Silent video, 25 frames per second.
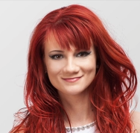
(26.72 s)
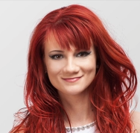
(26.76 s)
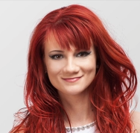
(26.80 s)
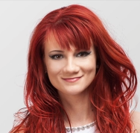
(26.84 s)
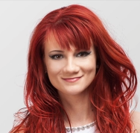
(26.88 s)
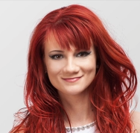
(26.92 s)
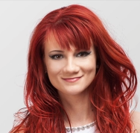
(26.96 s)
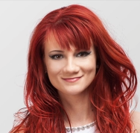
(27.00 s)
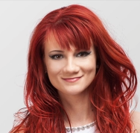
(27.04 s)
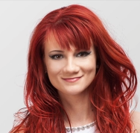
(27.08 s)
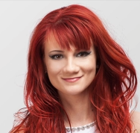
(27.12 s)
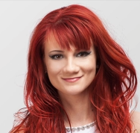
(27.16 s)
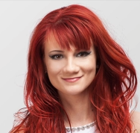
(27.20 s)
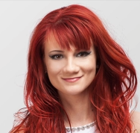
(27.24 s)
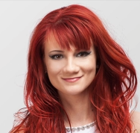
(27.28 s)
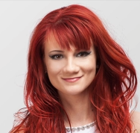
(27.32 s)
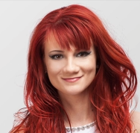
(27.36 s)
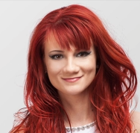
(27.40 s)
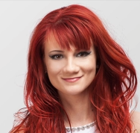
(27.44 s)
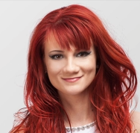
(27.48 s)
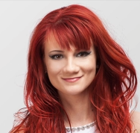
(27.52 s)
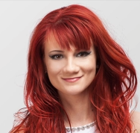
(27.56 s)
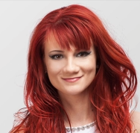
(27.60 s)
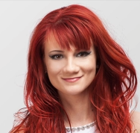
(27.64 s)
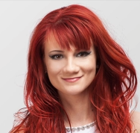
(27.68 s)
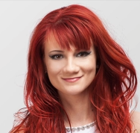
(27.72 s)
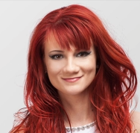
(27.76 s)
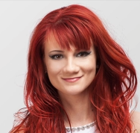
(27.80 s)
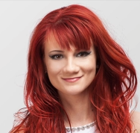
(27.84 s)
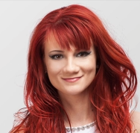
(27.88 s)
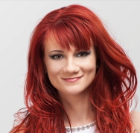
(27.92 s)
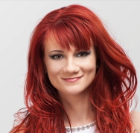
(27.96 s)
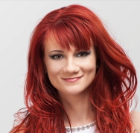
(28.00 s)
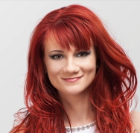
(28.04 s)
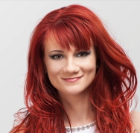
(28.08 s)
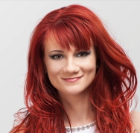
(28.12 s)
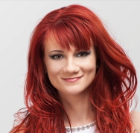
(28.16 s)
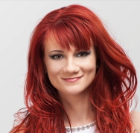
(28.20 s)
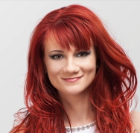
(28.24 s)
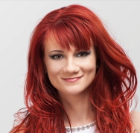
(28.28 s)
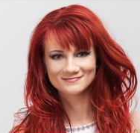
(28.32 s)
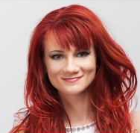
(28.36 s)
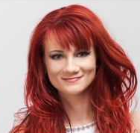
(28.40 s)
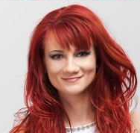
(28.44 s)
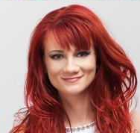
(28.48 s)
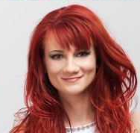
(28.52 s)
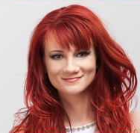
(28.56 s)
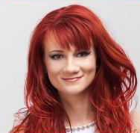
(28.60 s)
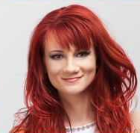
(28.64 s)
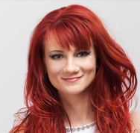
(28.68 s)

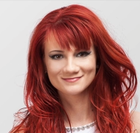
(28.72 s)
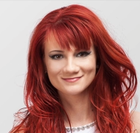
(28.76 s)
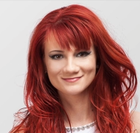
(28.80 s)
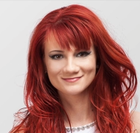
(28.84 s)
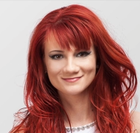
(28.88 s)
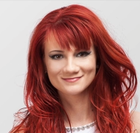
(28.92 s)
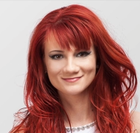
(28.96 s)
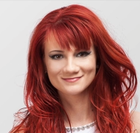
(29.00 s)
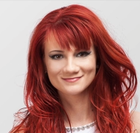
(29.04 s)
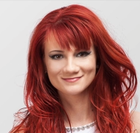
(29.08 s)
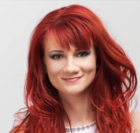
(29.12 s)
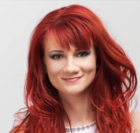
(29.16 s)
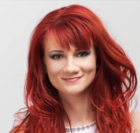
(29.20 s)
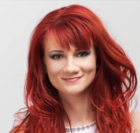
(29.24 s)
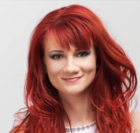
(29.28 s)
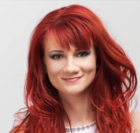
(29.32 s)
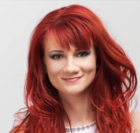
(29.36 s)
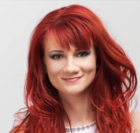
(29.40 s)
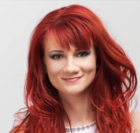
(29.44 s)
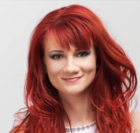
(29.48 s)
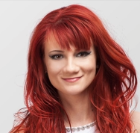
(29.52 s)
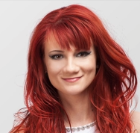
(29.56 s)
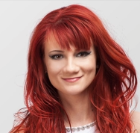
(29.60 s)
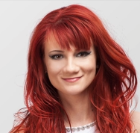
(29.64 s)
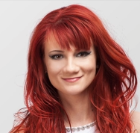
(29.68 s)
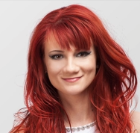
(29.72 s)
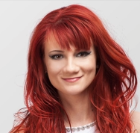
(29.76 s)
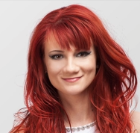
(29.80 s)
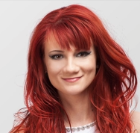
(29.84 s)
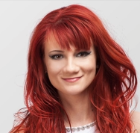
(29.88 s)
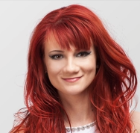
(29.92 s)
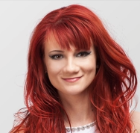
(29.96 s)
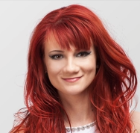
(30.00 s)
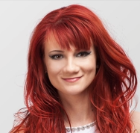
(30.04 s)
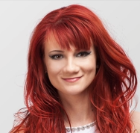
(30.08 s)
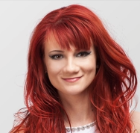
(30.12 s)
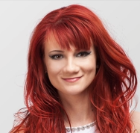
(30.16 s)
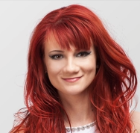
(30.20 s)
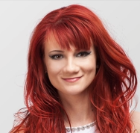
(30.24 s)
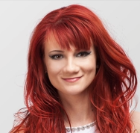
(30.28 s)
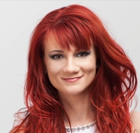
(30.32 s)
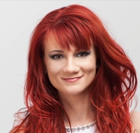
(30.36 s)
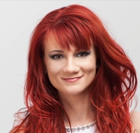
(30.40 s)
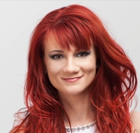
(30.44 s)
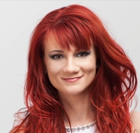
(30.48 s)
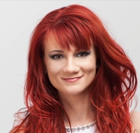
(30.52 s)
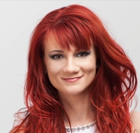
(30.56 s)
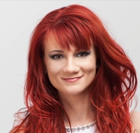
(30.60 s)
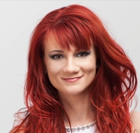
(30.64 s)
[no speech]